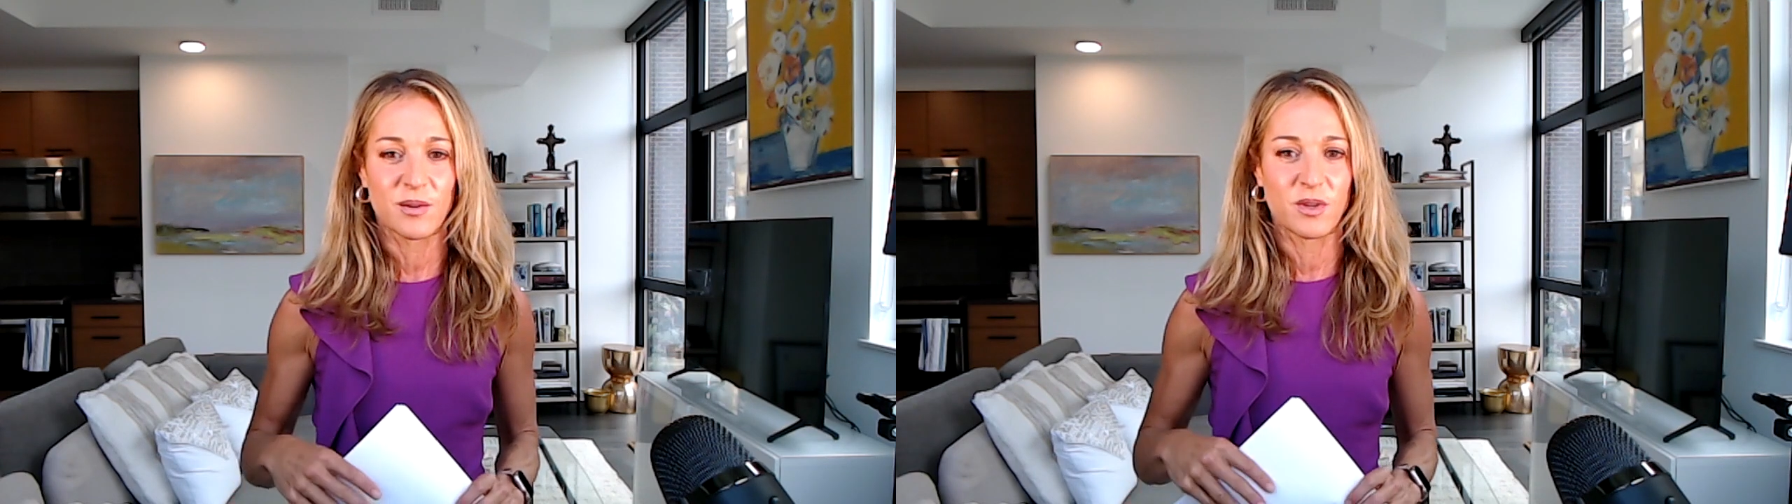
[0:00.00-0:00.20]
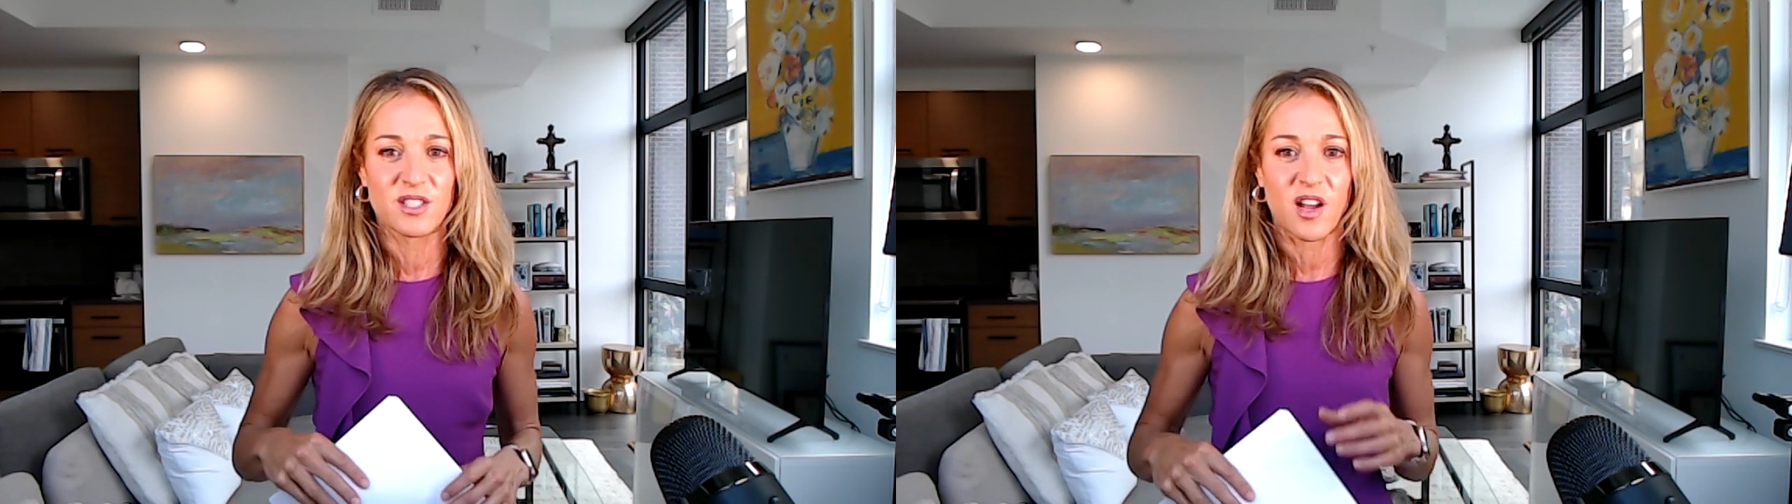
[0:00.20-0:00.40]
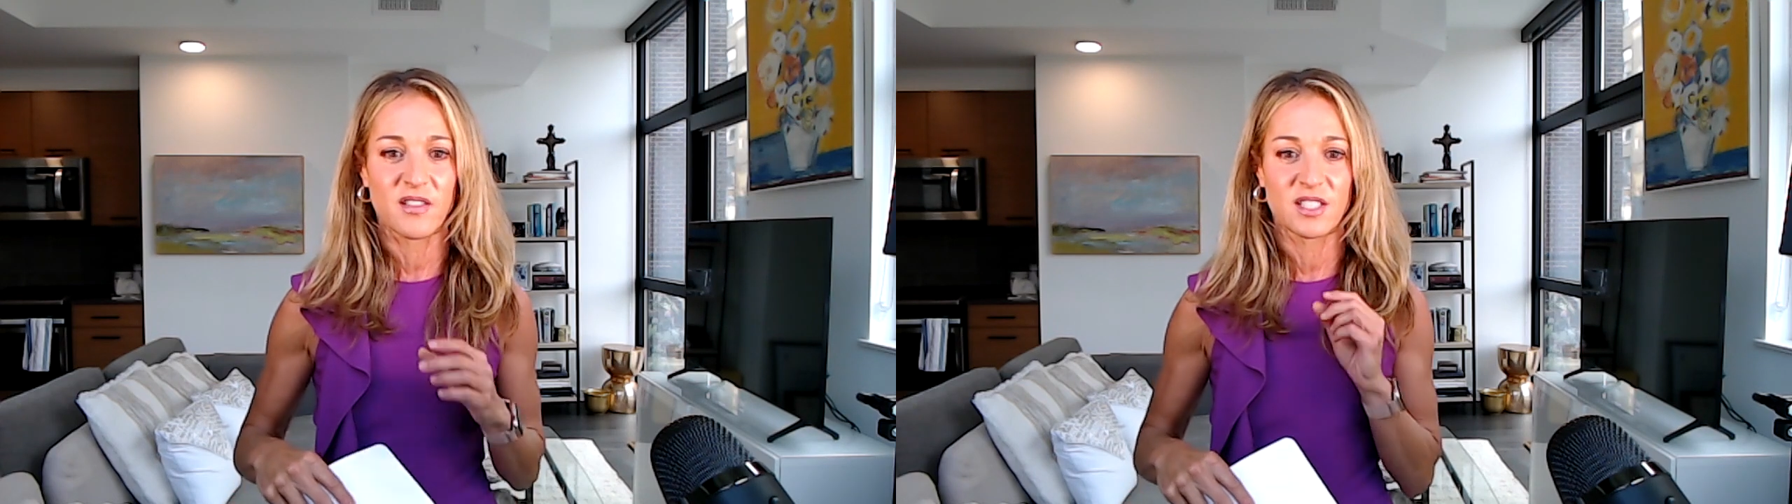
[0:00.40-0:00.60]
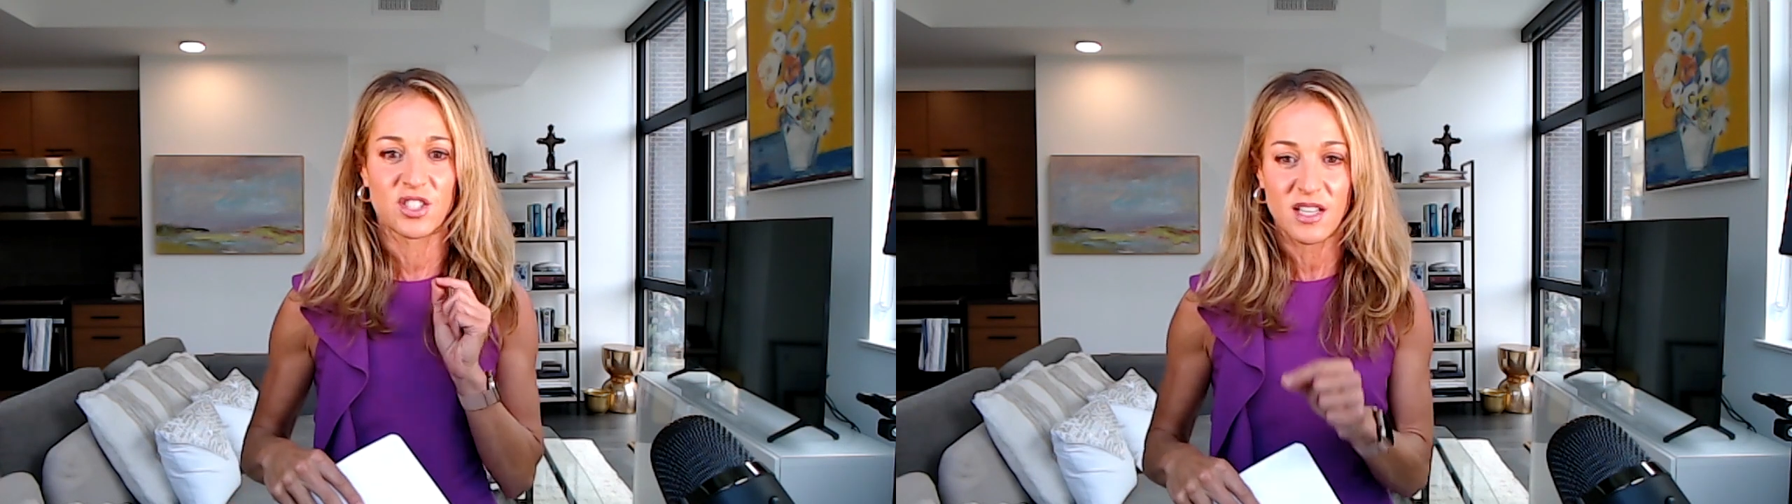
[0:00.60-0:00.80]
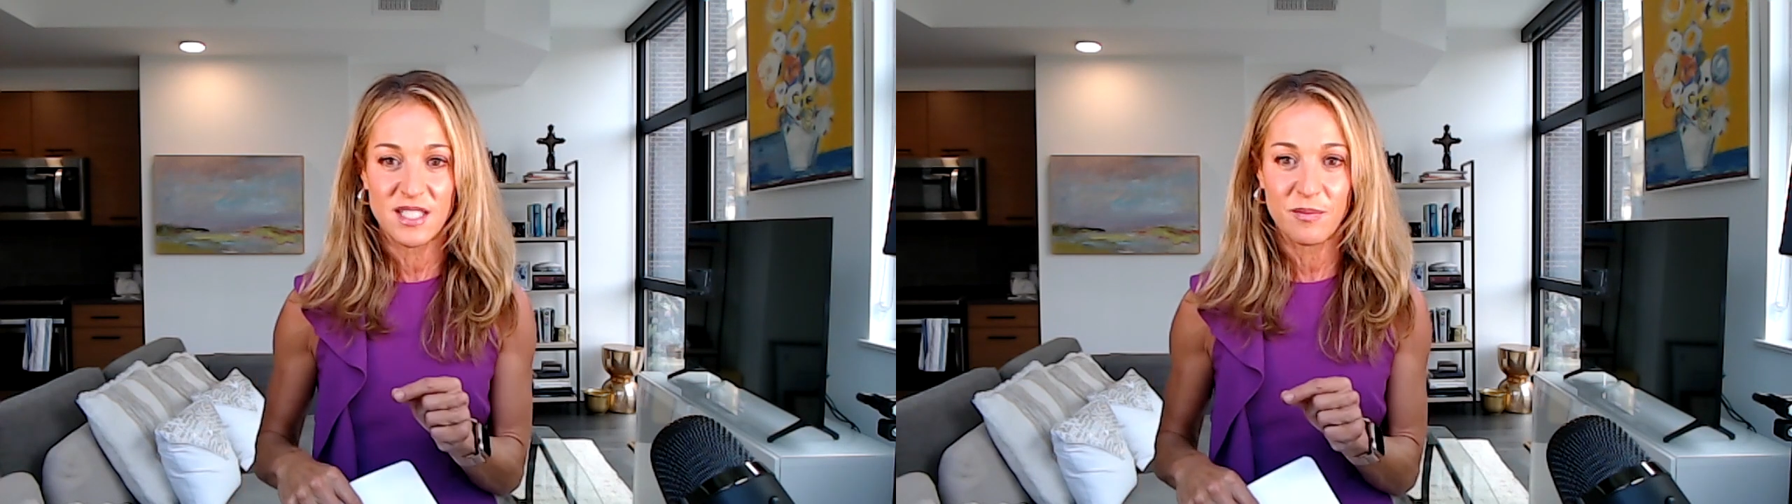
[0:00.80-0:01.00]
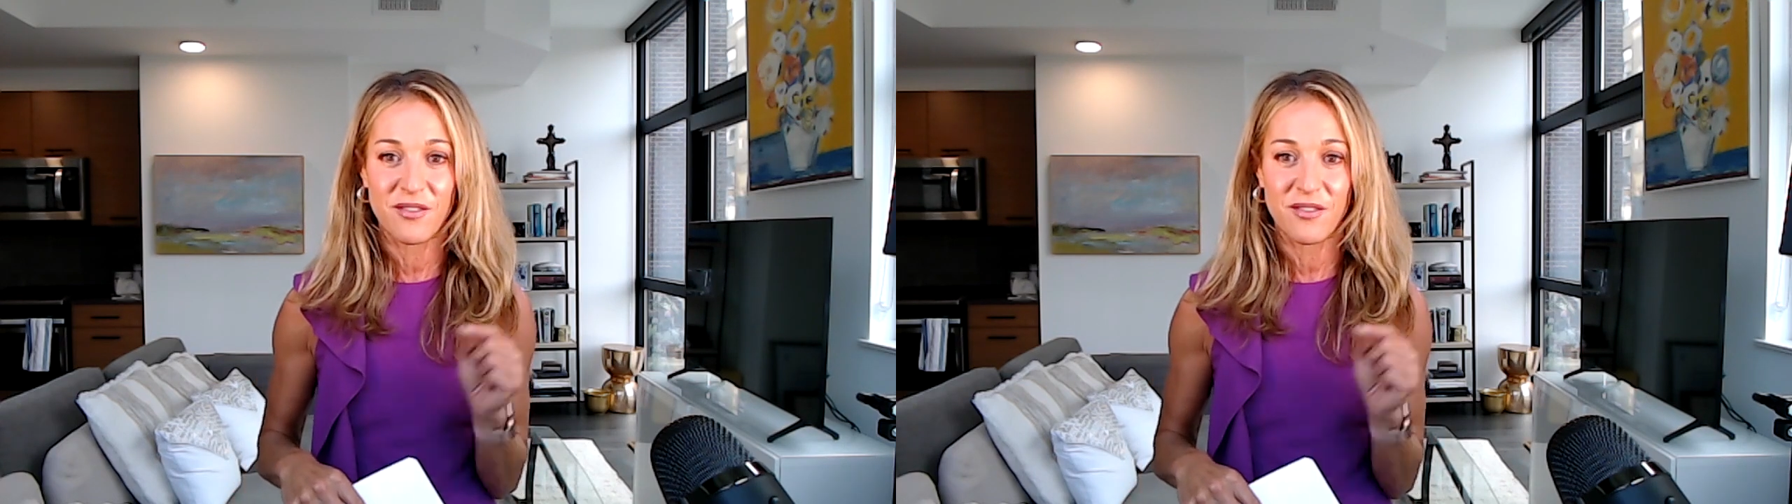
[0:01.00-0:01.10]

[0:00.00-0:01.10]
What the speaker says: And we saw this just in my